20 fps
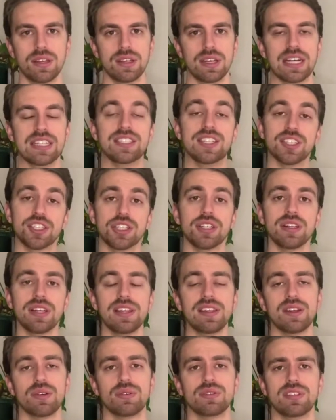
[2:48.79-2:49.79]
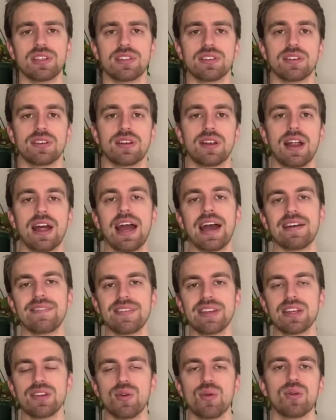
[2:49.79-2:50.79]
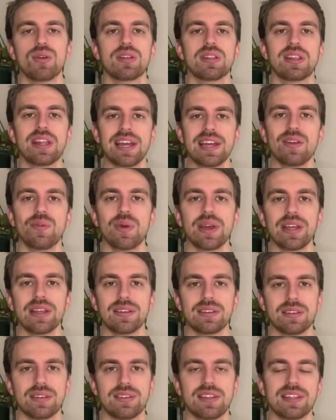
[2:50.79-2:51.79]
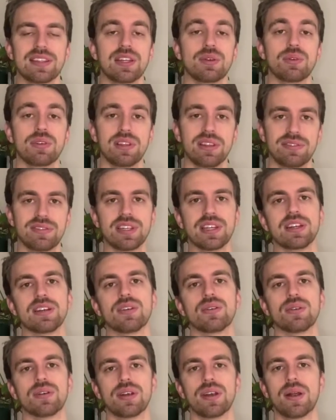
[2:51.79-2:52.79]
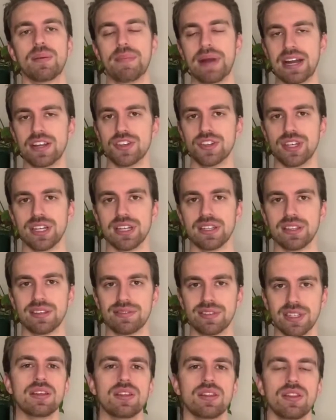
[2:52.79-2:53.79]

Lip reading: Additionally, there was either heavy or lightweight that they were lifting or imagining lifting.